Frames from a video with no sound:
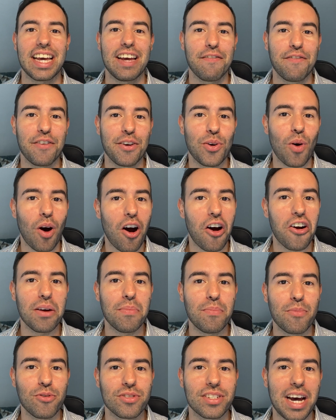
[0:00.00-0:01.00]
if you are
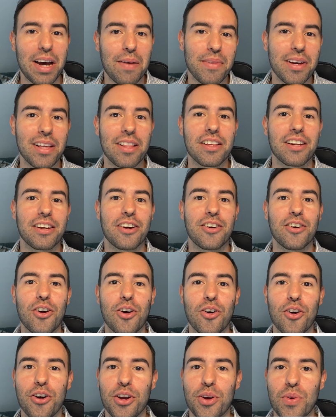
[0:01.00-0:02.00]
a multimillionaire
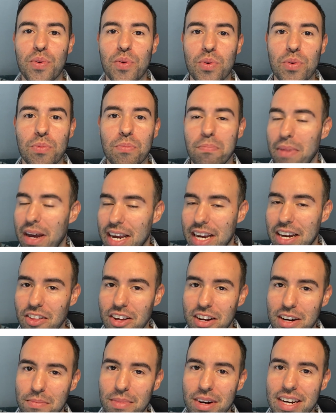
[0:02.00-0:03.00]
or you make a
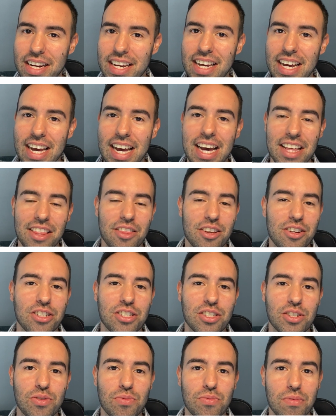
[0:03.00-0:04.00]
lot of money,
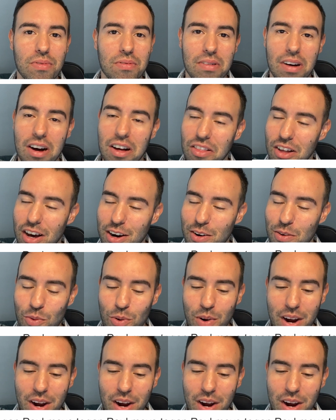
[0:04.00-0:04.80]
there's a lot of